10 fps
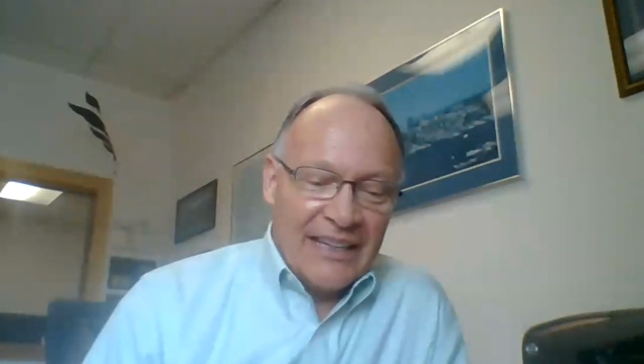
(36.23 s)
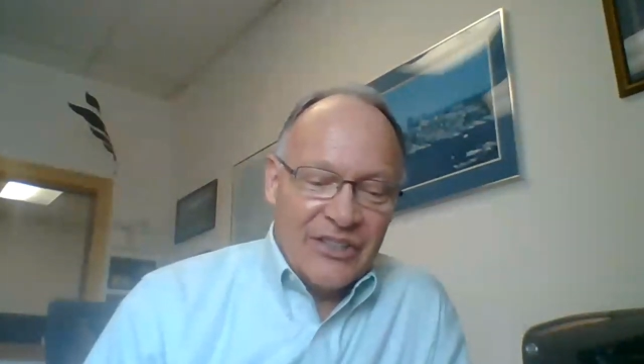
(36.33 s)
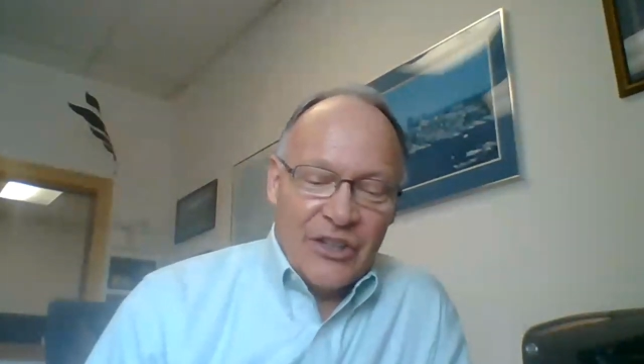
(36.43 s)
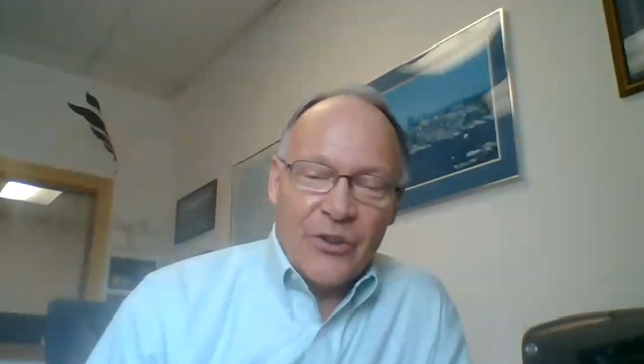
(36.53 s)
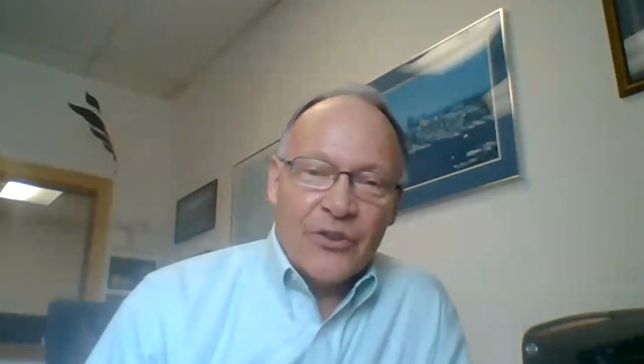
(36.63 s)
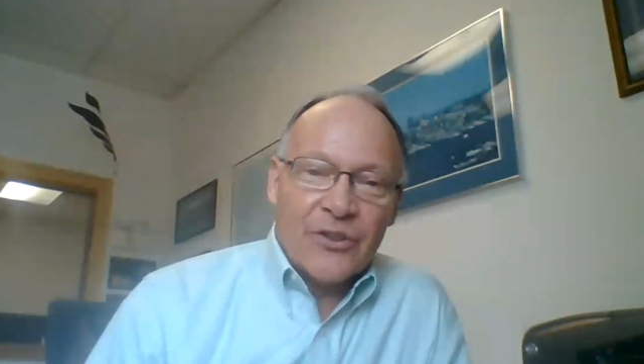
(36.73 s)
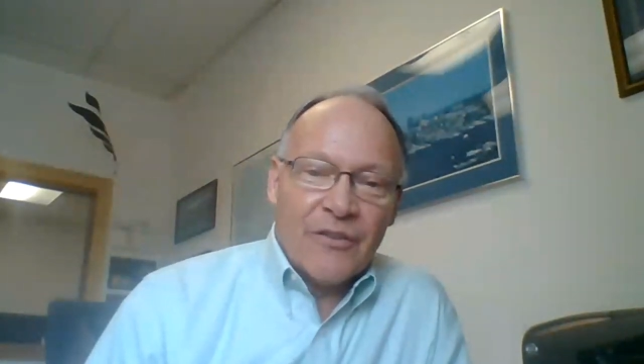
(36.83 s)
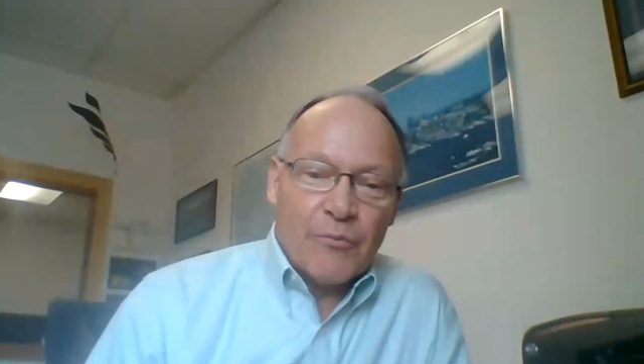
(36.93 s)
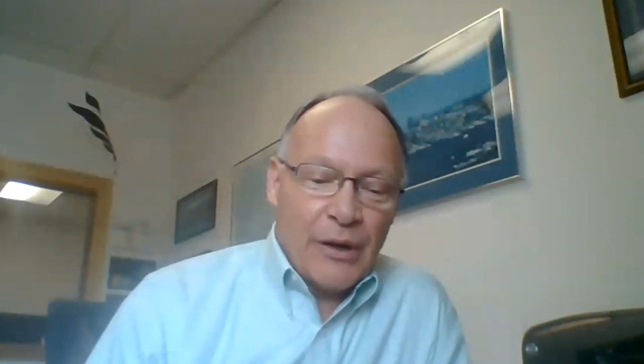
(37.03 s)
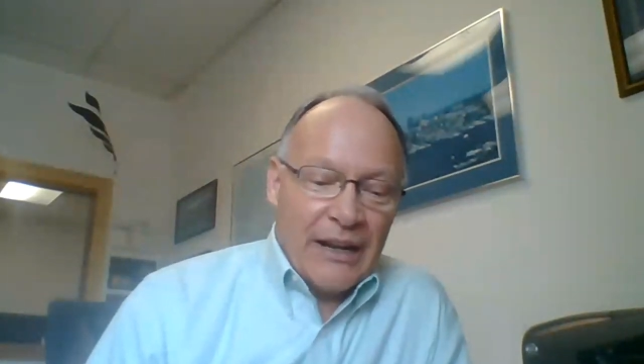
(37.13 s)
He's the
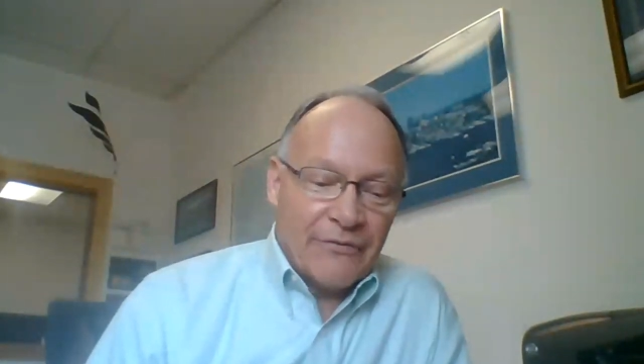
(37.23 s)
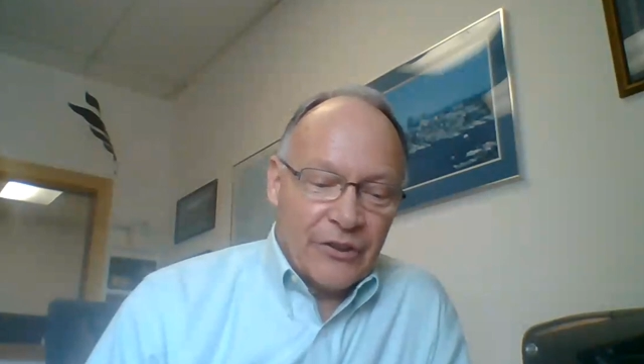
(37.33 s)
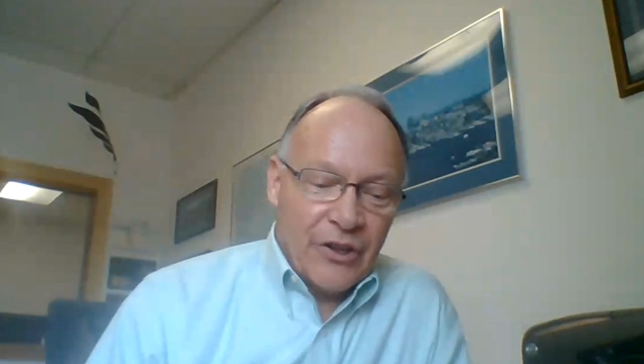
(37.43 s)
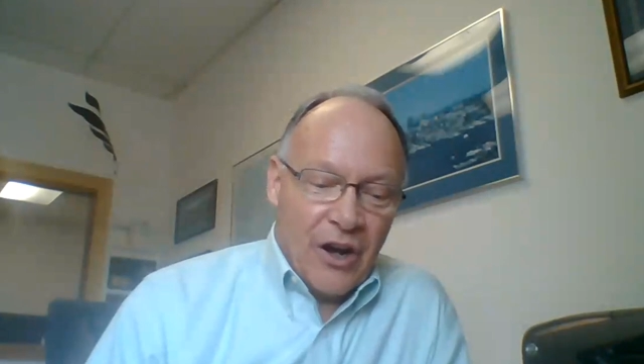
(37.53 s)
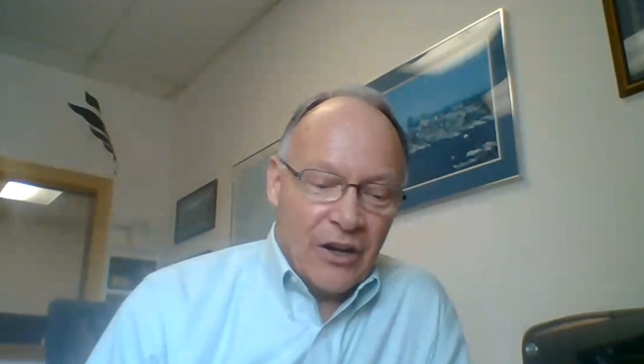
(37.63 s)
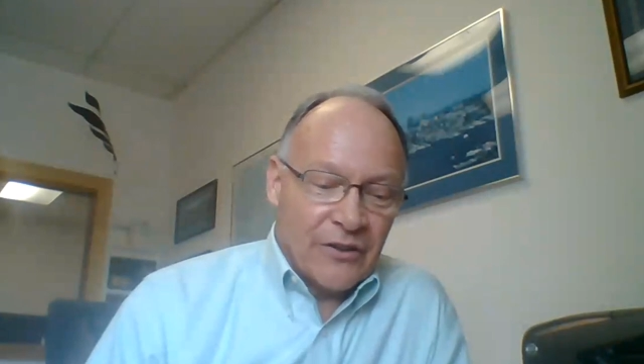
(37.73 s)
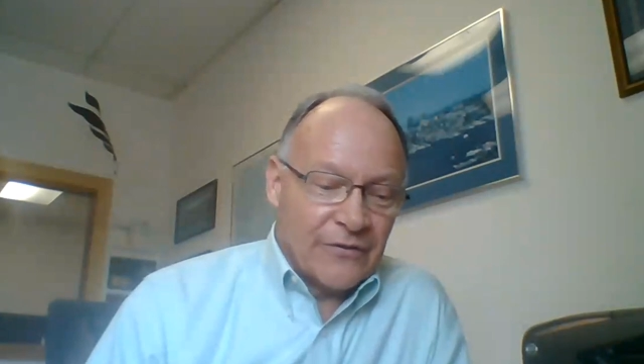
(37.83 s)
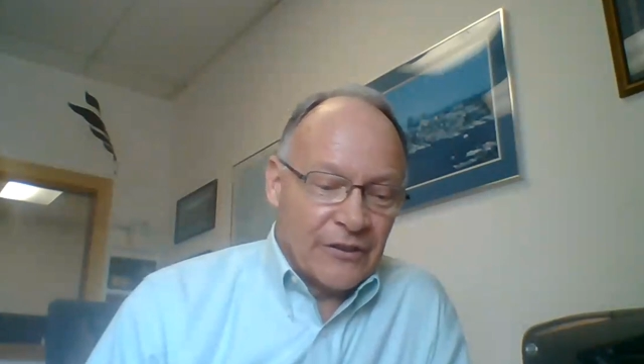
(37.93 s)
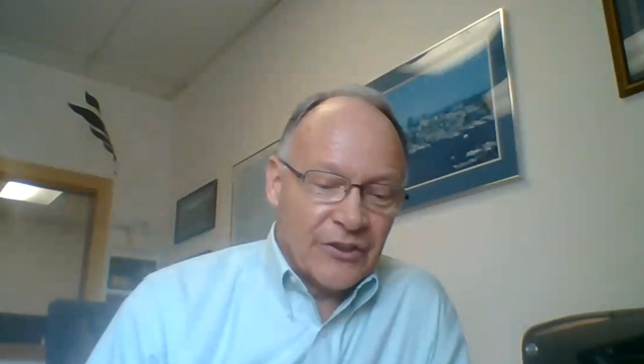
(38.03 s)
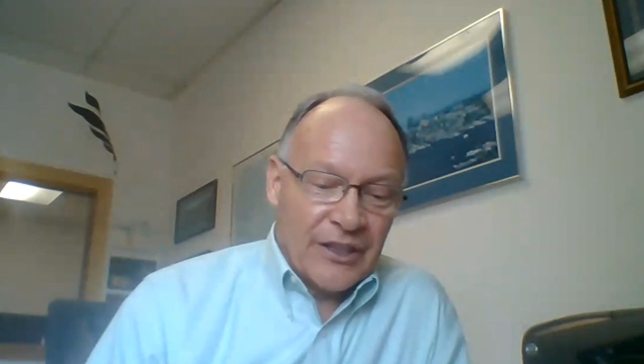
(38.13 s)
owner of Brandt
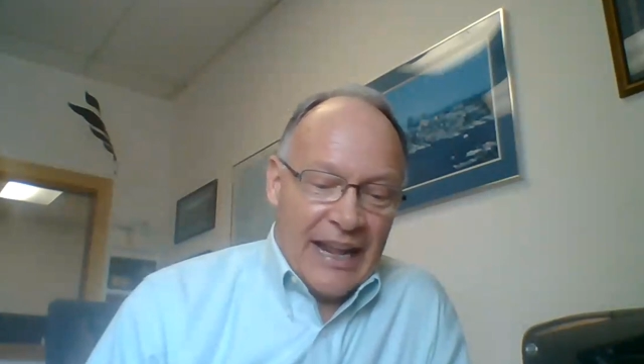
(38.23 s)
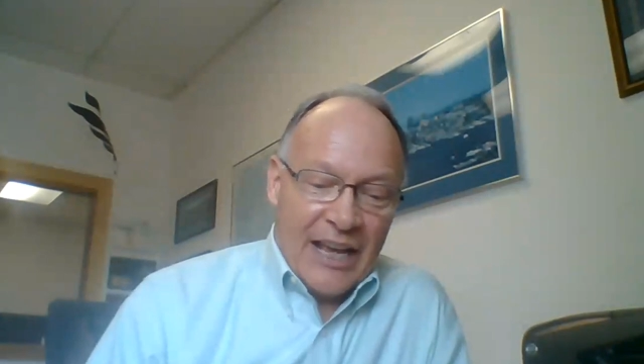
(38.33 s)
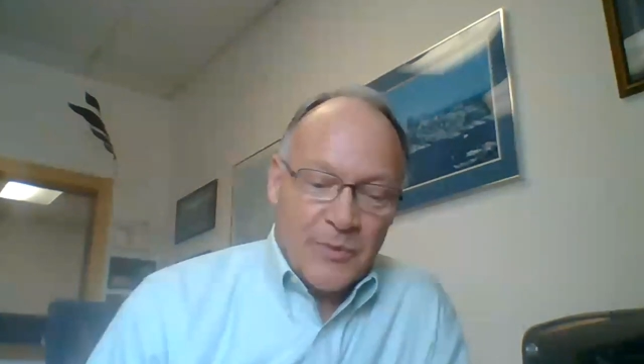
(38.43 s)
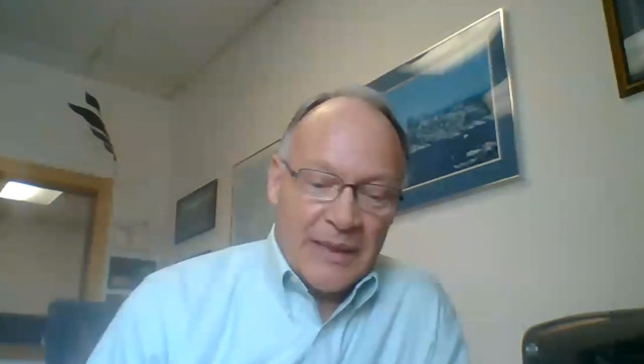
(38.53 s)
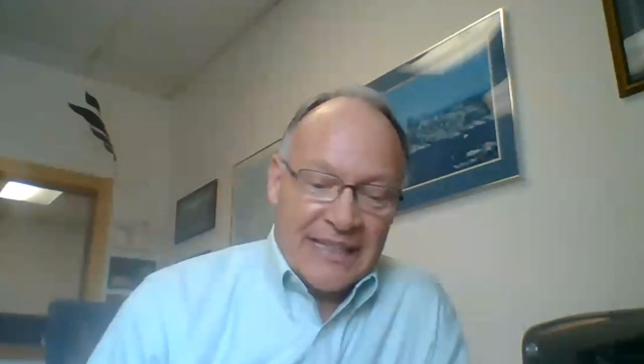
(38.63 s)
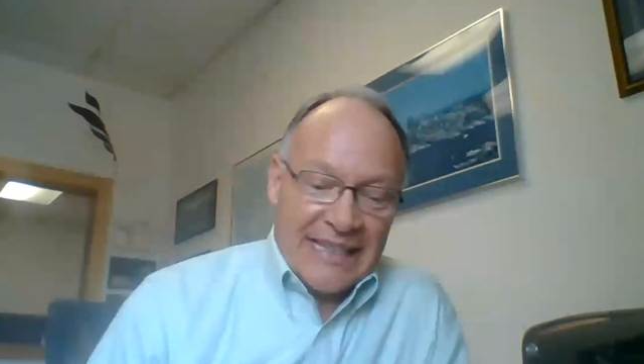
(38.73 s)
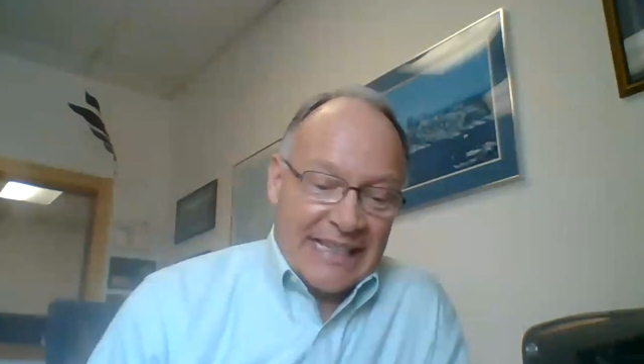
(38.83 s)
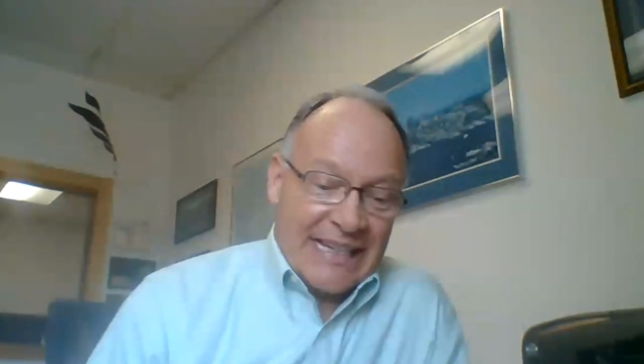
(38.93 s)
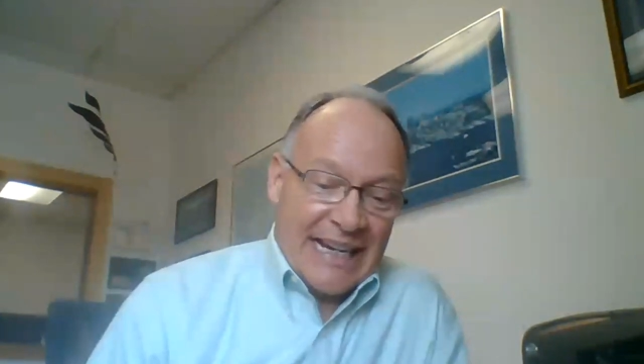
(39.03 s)
Photographers and has been since